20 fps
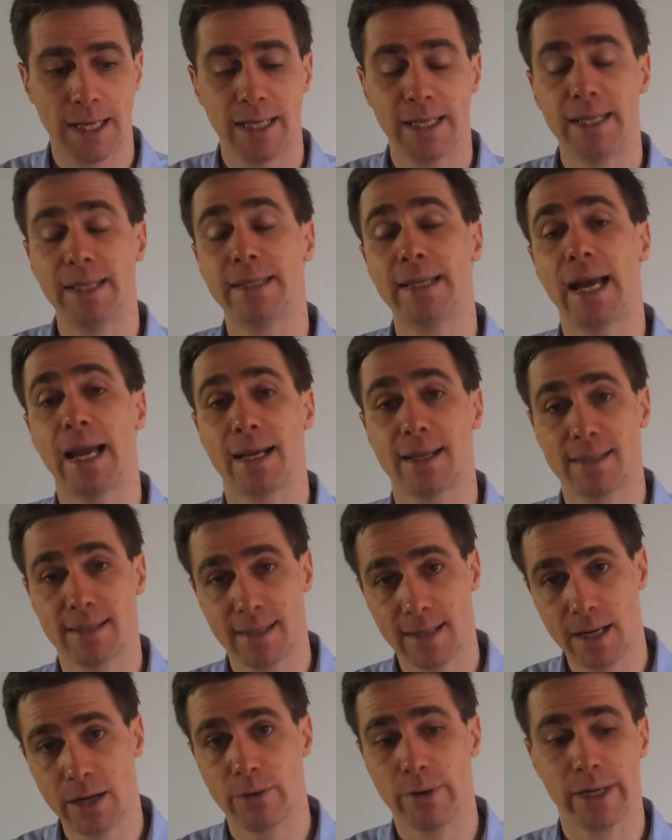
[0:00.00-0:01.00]
It
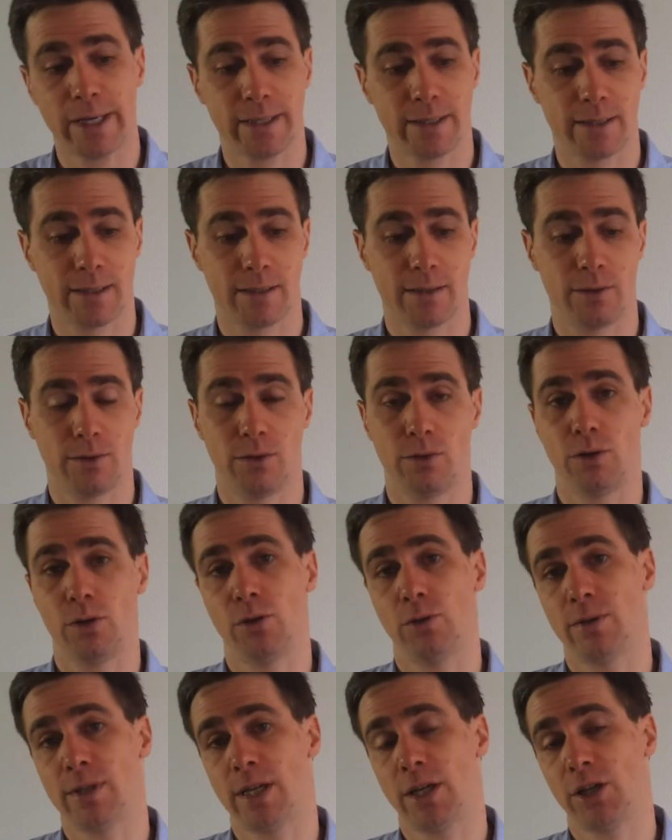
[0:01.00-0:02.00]
accelerates the
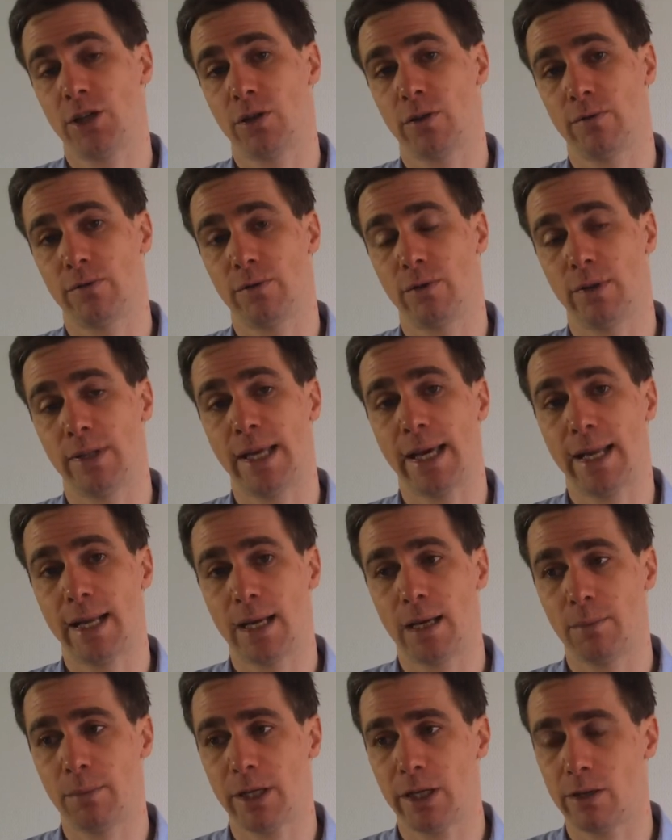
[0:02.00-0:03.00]
usage of the
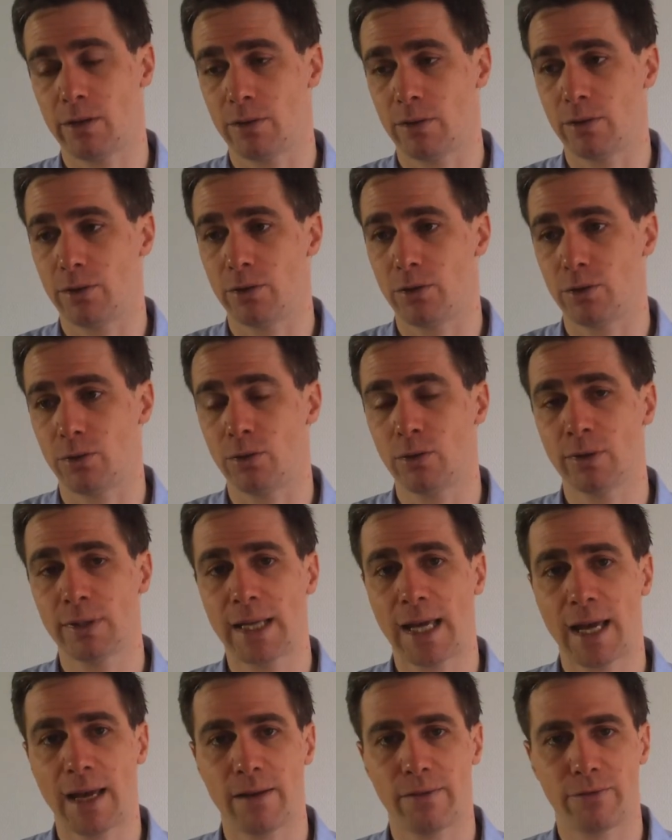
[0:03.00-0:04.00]
data, because you don't
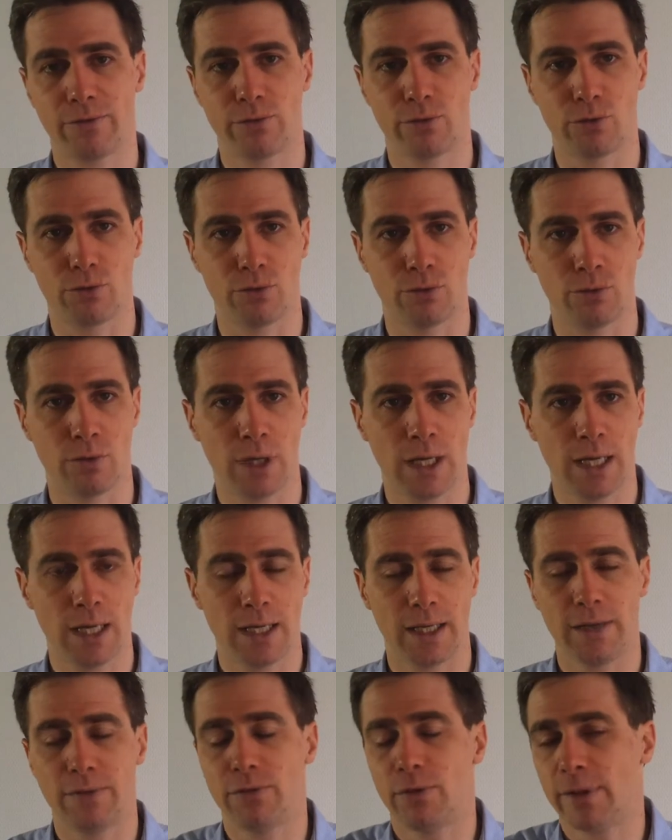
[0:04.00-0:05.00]
have to,
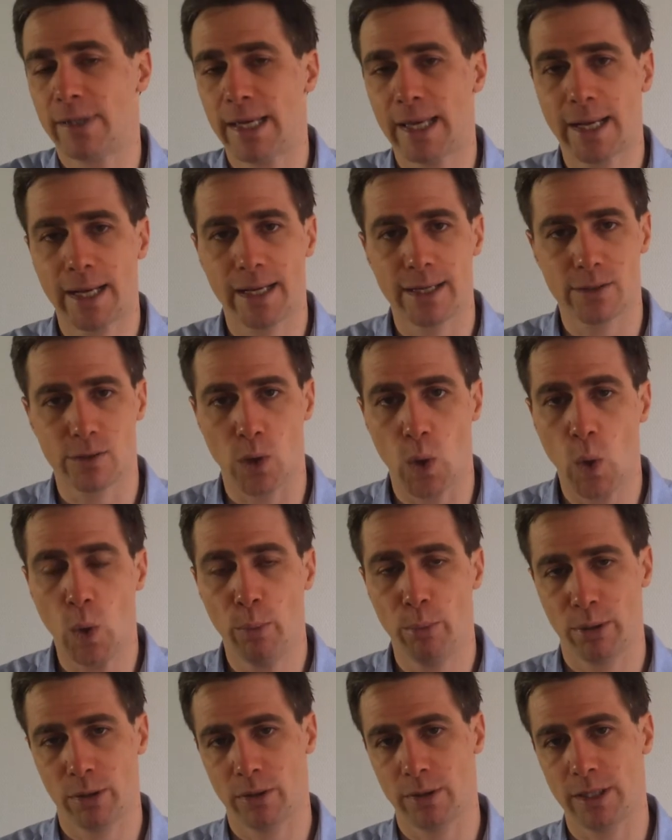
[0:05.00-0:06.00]
if the data is
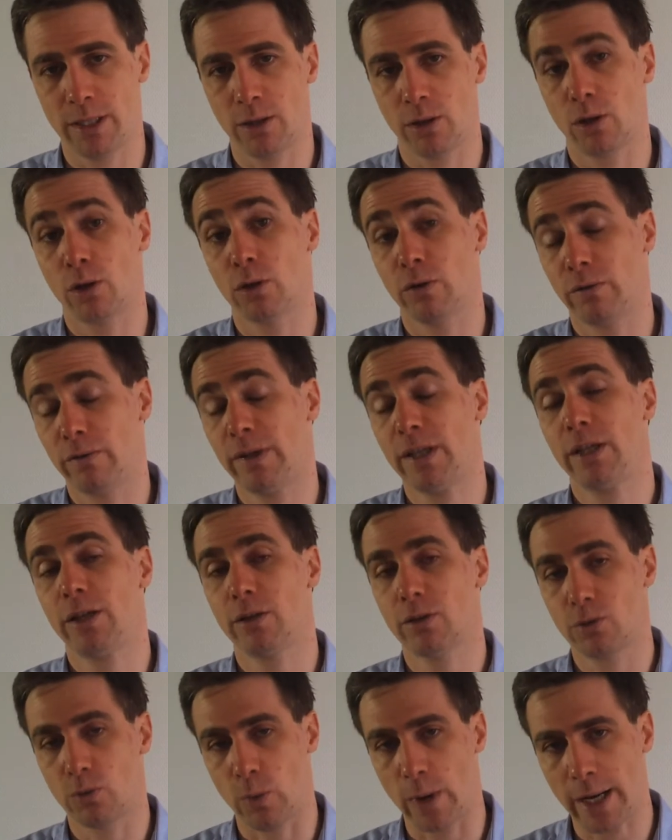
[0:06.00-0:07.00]
open in a
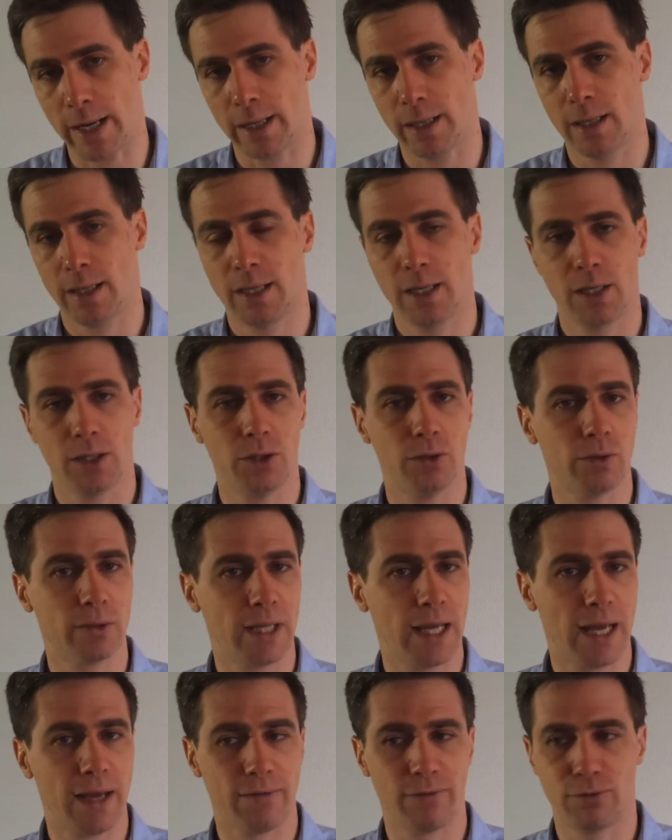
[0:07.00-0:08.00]
convenient way, you don't
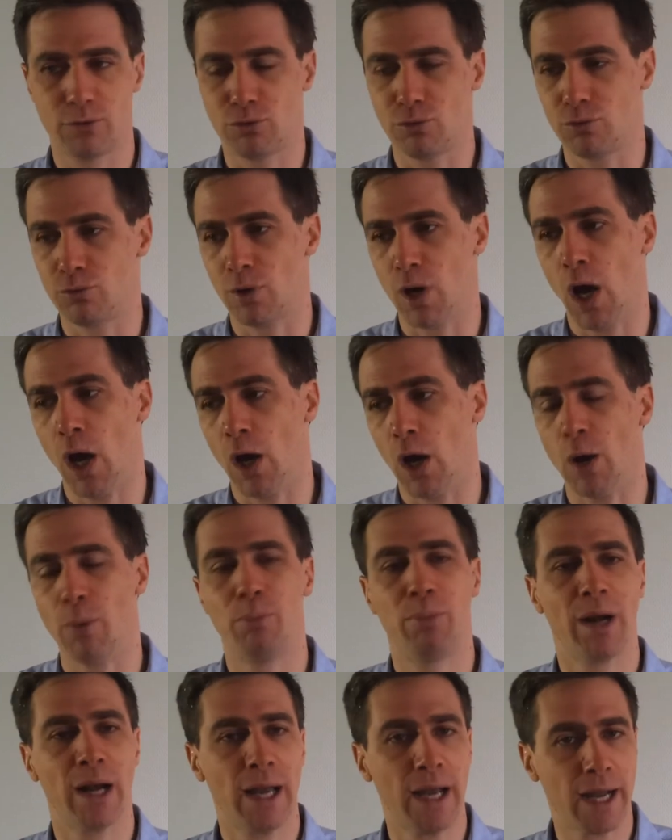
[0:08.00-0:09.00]
have to
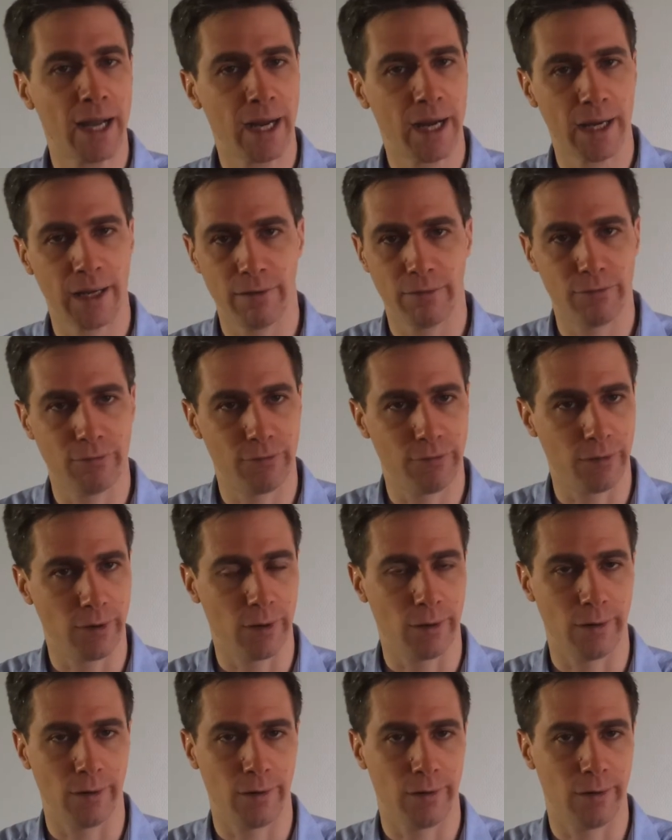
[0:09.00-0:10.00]
apply
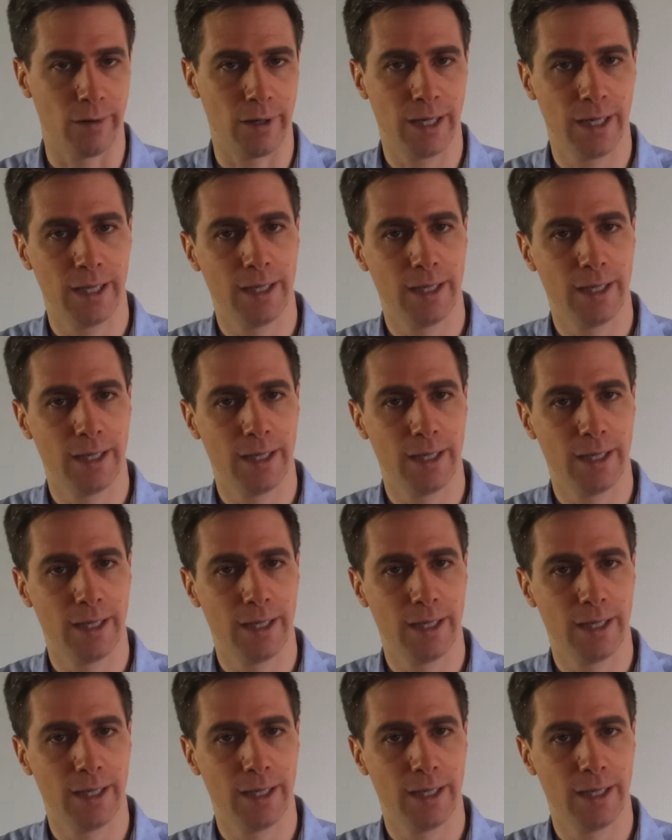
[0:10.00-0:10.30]
for